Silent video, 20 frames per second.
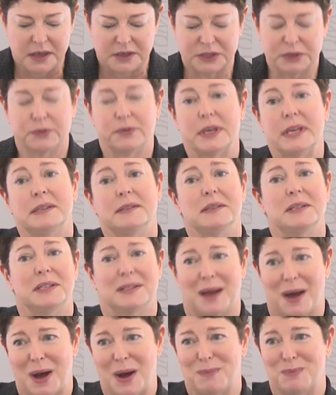So in
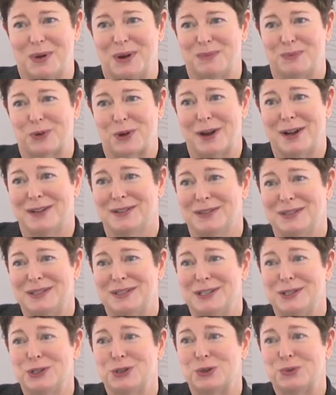sum, Brown's
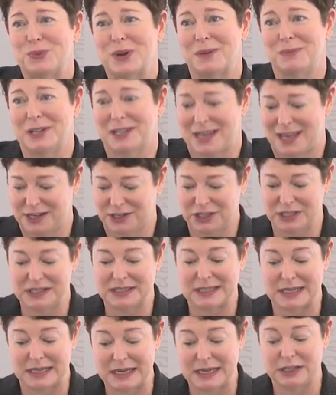Digital
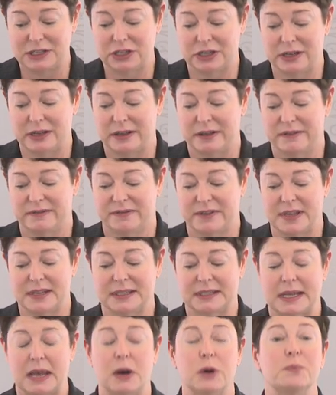Publications Initiative
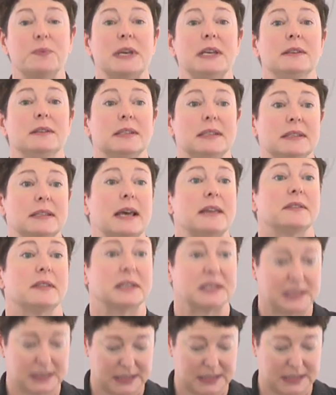is helping to set the